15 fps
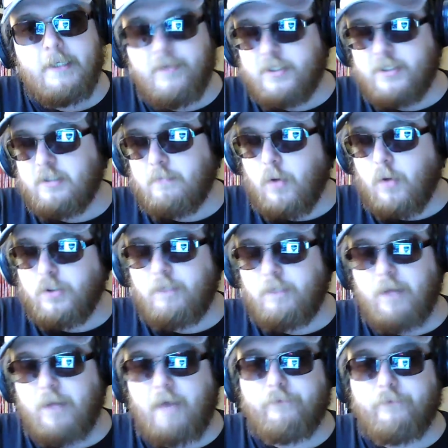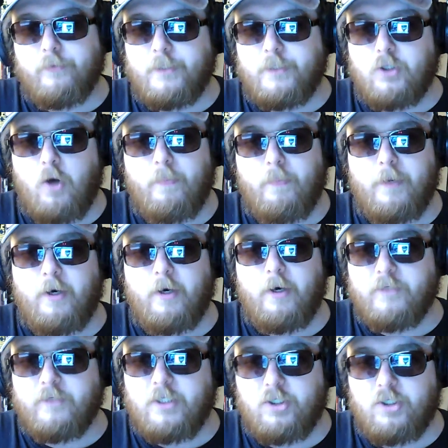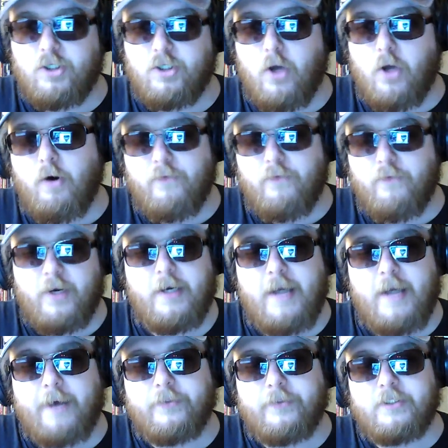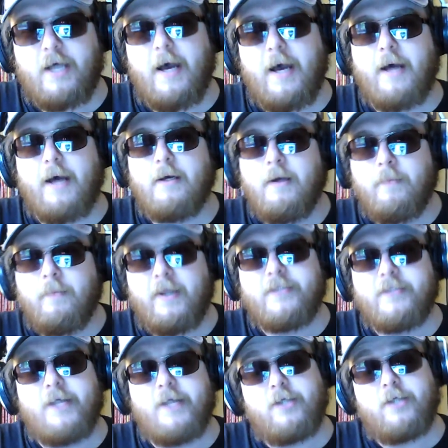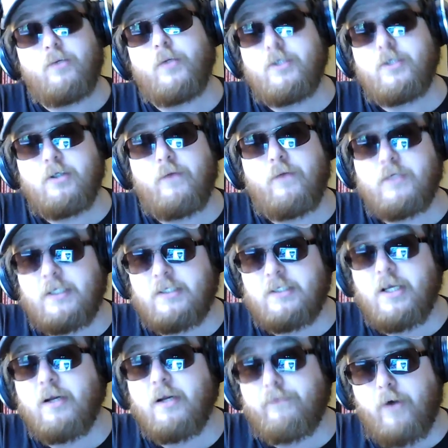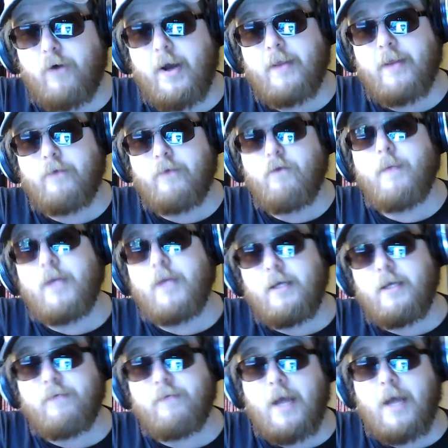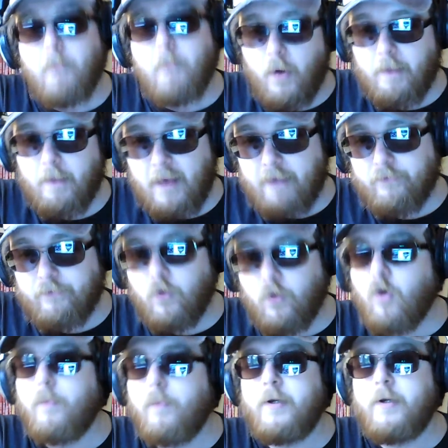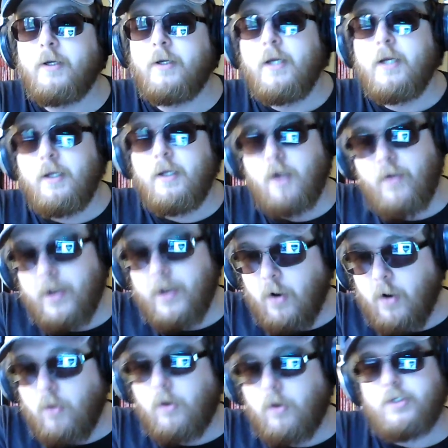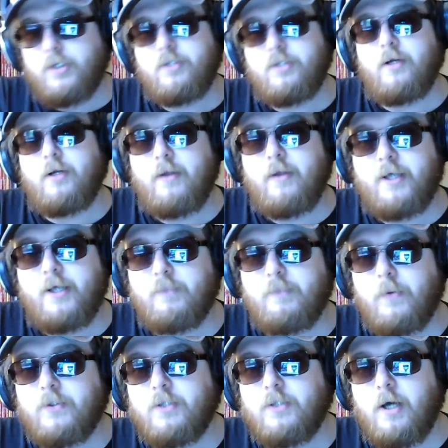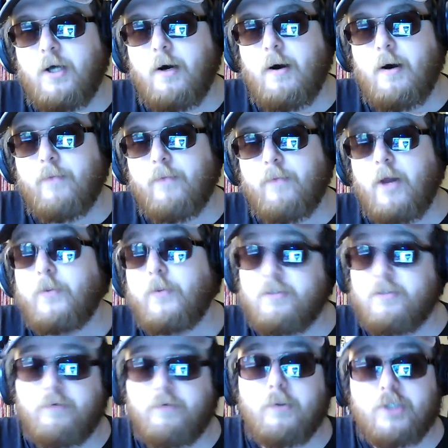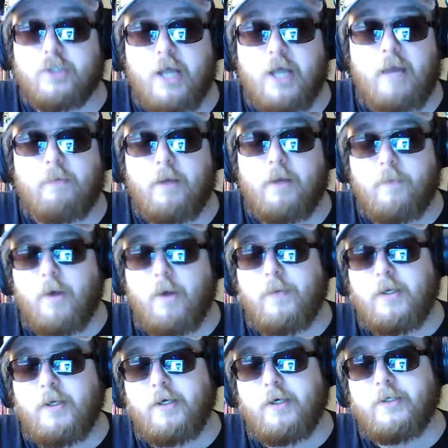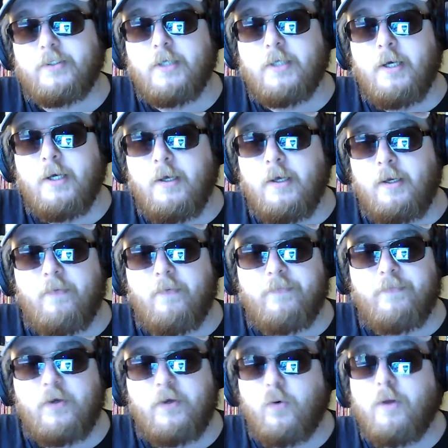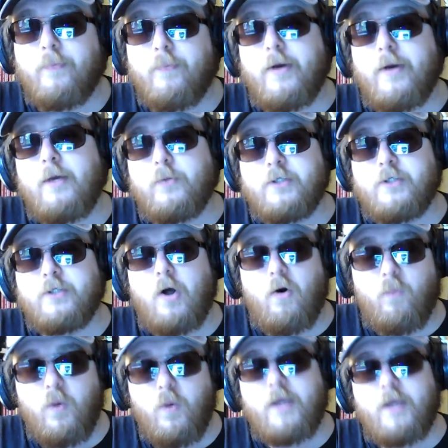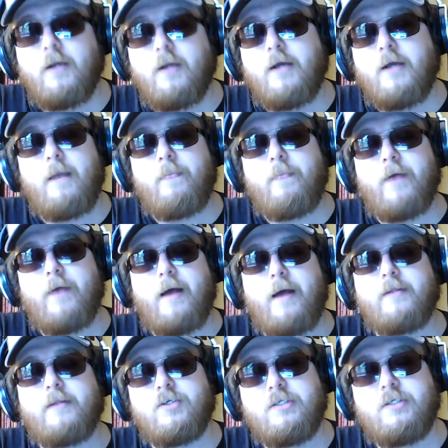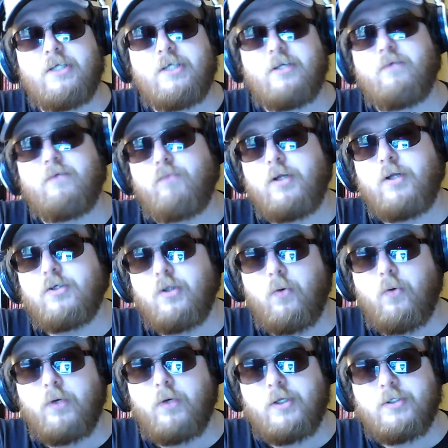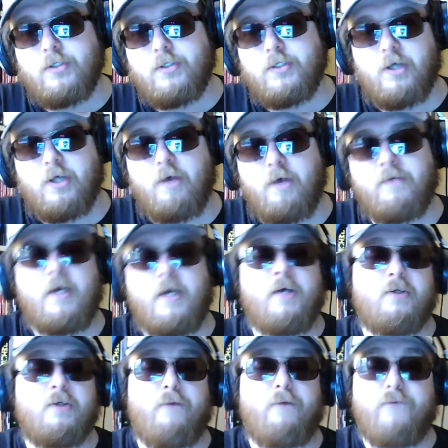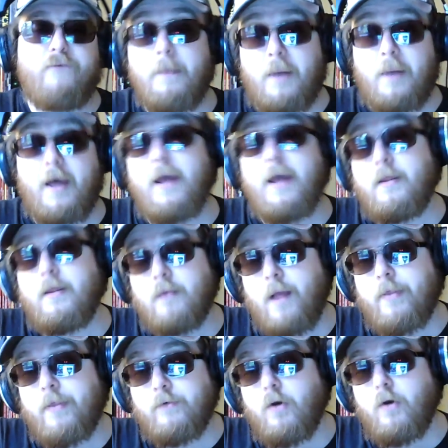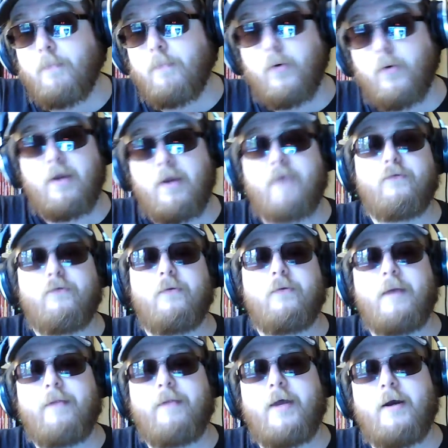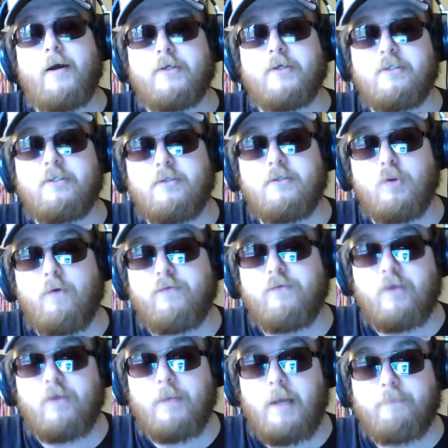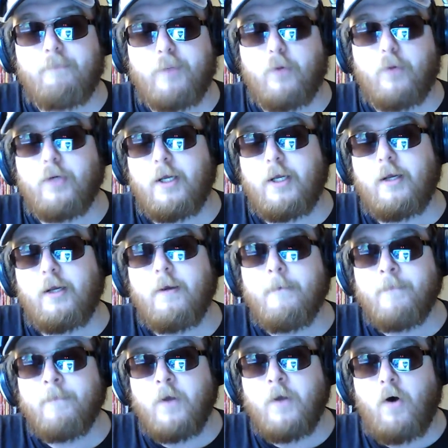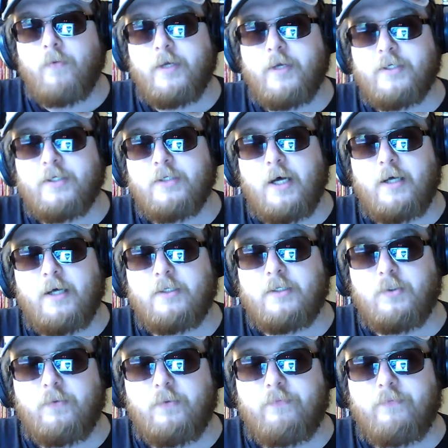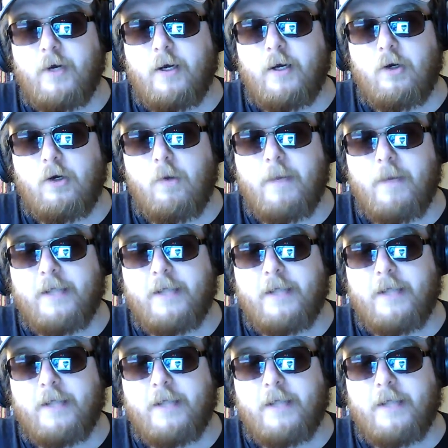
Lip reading: multi-platformy job, but obviously shown off and announced at PlayStation, which is obviously signifying that Remedy have now multi-platform, and you know they're no longer just under the Xbox umbrella, which is a real shame in my opinion, because you know Quantum Break was a wicked game that just didn't reach the audience it deserved. So fair play that they've gone multi-platform and they are sort of seemingly building on this sort of combat and